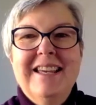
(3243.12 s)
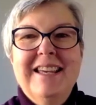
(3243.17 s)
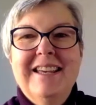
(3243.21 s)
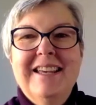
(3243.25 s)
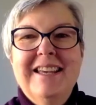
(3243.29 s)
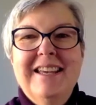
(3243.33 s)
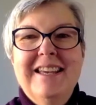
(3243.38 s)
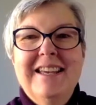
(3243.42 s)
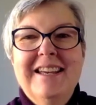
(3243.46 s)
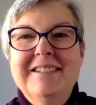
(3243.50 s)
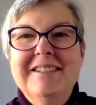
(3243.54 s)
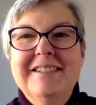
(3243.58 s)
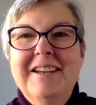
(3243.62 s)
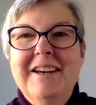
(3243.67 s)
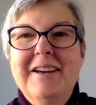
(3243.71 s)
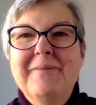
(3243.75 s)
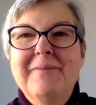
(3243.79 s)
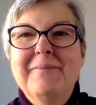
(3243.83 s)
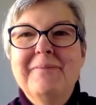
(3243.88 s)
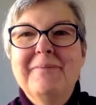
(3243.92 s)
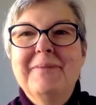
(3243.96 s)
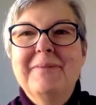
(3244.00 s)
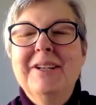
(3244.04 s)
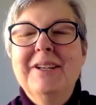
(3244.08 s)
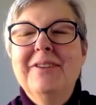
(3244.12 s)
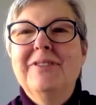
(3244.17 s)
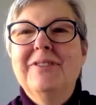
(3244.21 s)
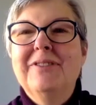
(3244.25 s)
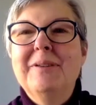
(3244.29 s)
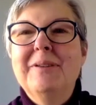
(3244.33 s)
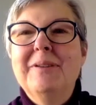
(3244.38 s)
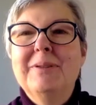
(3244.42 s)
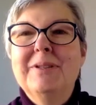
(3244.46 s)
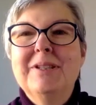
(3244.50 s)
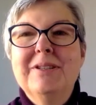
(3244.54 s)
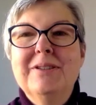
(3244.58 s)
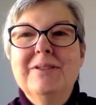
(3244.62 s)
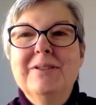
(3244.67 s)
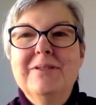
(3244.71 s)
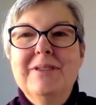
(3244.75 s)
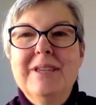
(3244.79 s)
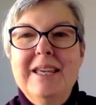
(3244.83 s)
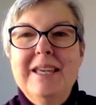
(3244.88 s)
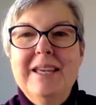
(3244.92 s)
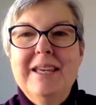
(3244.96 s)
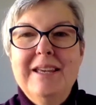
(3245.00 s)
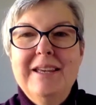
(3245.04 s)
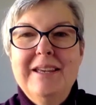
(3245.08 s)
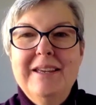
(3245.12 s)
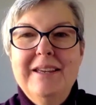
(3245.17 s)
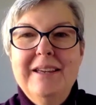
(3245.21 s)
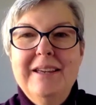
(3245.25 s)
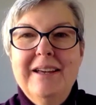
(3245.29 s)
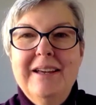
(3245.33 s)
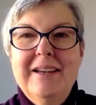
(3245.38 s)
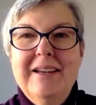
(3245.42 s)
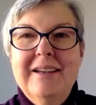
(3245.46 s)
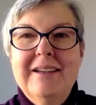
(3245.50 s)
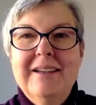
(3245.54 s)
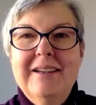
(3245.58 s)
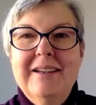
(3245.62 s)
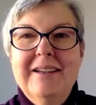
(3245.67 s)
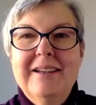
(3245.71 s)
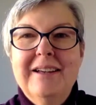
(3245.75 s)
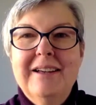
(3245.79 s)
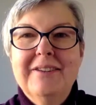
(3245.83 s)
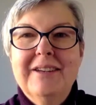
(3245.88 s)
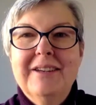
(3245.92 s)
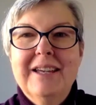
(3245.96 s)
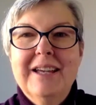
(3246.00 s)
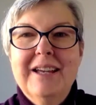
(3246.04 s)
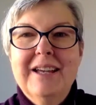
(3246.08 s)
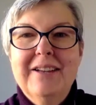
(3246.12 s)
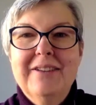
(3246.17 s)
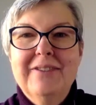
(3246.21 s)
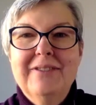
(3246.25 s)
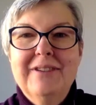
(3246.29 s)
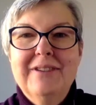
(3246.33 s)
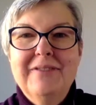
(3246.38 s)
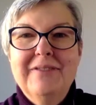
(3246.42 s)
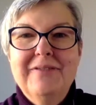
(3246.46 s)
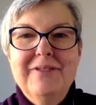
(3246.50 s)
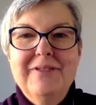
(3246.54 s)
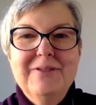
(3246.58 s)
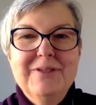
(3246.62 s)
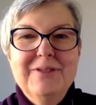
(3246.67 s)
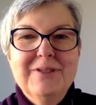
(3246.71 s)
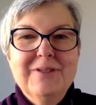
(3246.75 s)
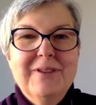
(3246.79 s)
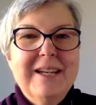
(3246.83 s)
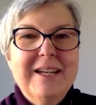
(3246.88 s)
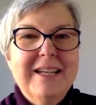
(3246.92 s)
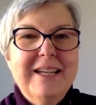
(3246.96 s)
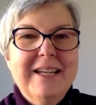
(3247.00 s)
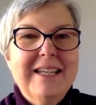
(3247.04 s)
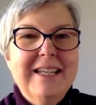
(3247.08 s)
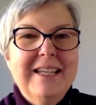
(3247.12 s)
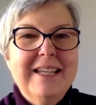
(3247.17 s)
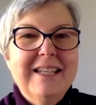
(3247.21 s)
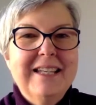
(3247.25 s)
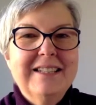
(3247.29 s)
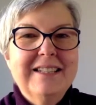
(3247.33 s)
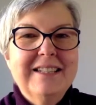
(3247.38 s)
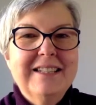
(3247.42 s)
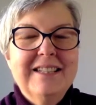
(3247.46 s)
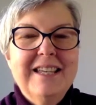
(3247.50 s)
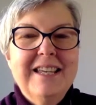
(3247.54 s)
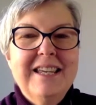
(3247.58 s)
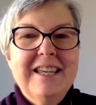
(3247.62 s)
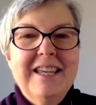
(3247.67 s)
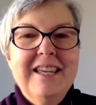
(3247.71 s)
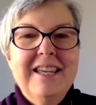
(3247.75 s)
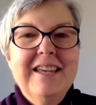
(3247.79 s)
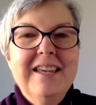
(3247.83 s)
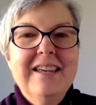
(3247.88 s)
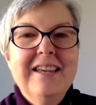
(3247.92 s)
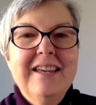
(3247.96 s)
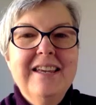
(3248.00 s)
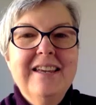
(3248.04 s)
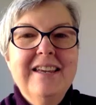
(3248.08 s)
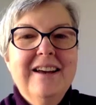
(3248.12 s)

And I'm going to flip to the uh, other gallery view so I get to see.